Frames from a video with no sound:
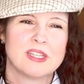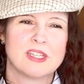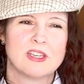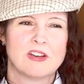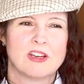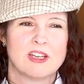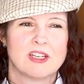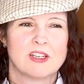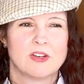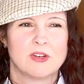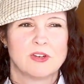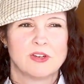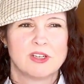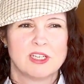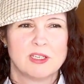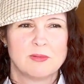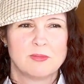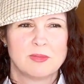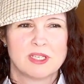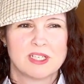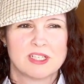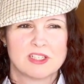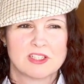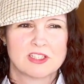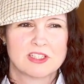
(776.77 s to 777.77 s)
There had already
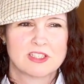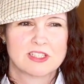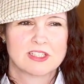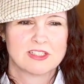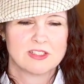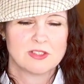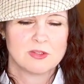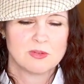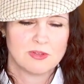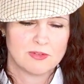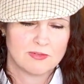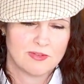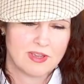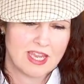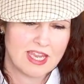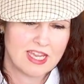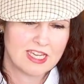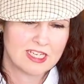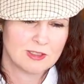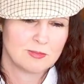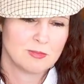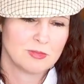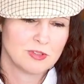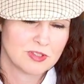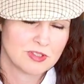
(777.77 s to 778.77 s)
been a slew of
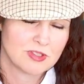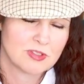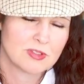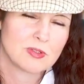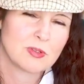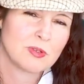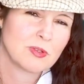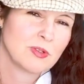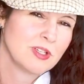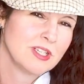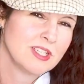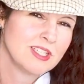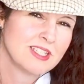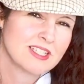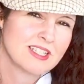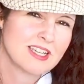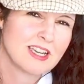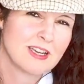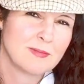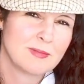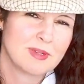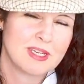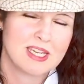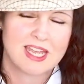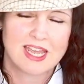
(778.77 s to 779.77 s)
animal stories
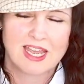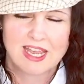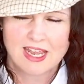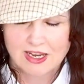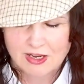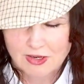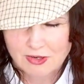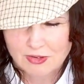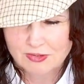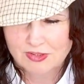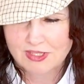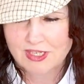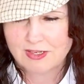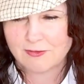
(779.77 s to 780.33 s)
coming out.